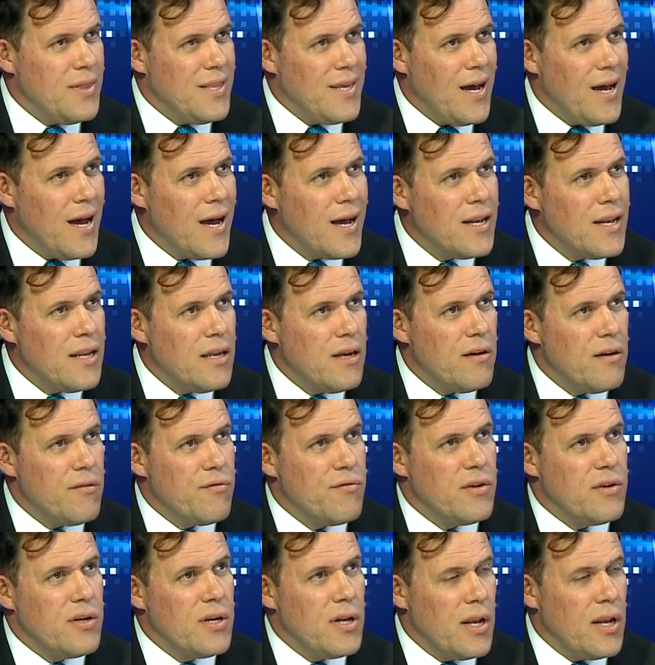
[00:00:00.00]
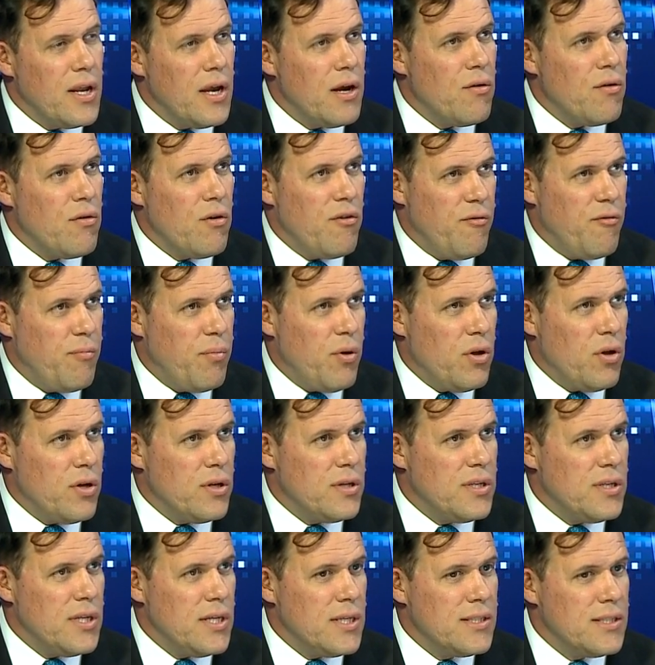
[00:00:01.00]
the IDF clear of
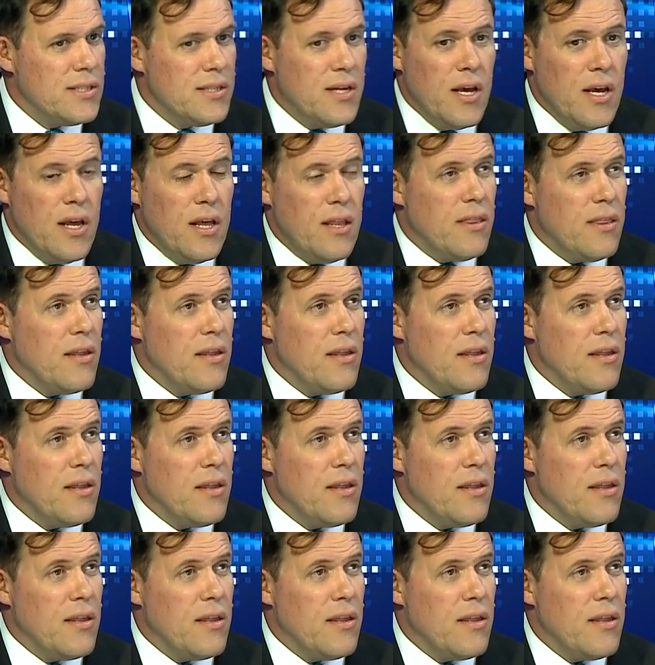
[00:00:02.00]
politics.